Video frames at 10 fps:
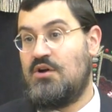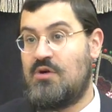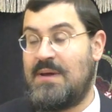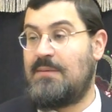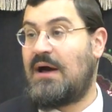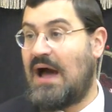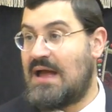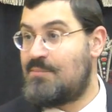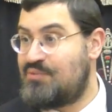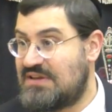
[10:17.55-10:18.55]

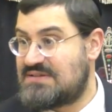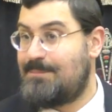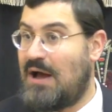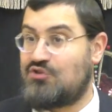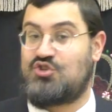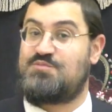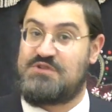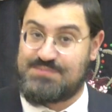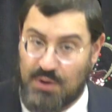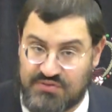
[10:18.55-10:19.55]
Bachaya brings in Parashas
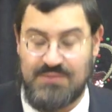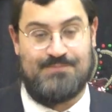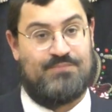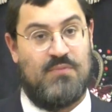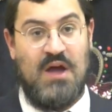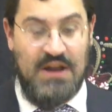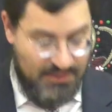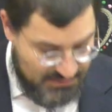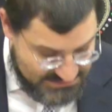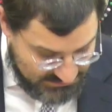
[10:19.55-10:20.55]
Mishpatim.
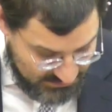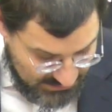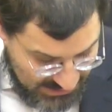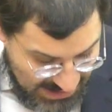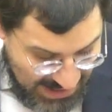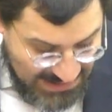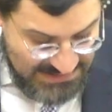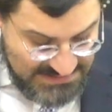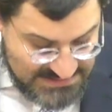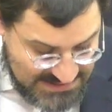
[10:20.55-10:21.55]
Another reason. And
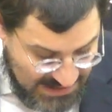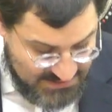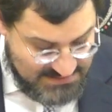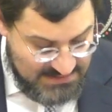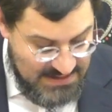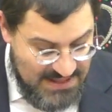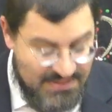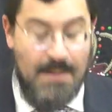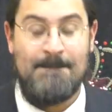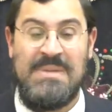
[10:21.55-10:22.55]
he says
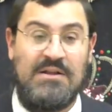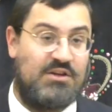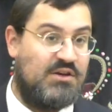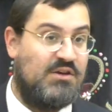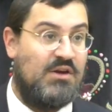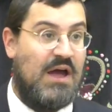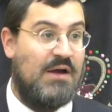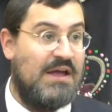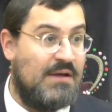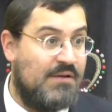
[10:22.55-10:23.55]
that milk
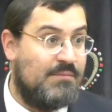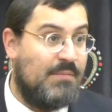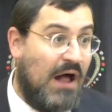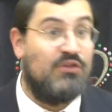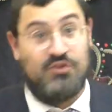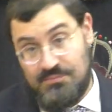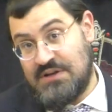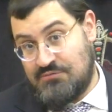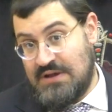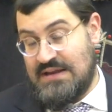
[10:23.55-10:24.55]

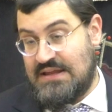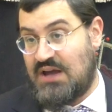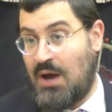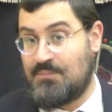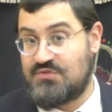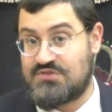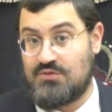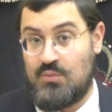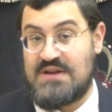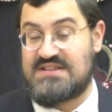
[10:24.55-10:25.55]
ultimately really comes,
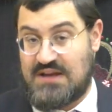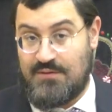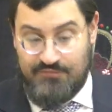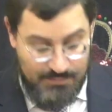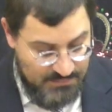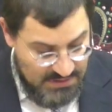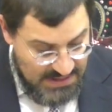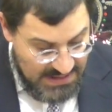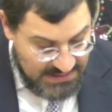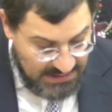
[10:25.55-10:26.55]
where does it come from?
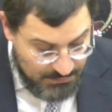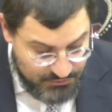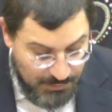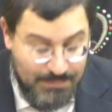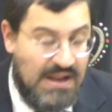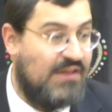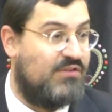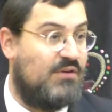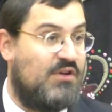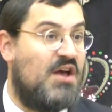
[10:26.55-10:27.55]
It comes from
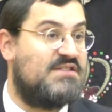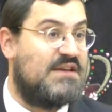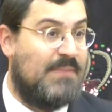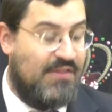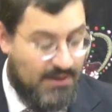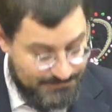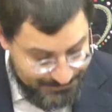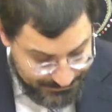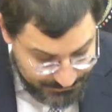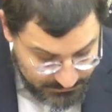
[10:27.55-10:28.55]
blood, nursing mother.
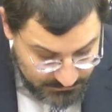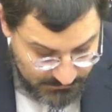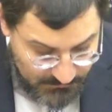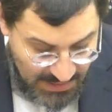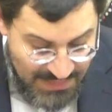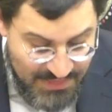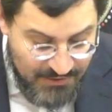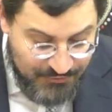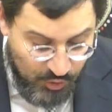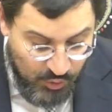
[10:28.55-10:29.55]
And
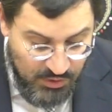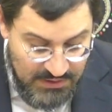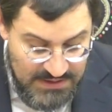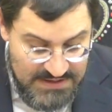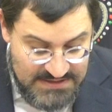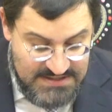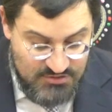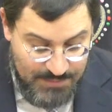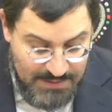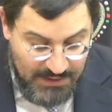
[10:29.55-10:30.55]
therefore,
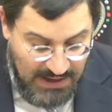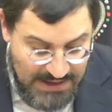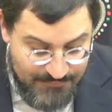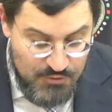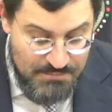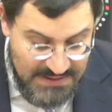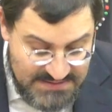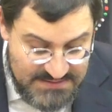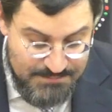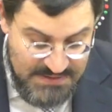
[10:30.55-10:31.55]
says Rabbeinu Bachaya, if you
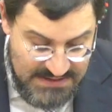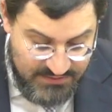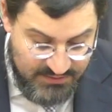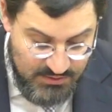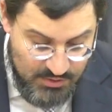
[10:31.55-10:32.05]
mix meat,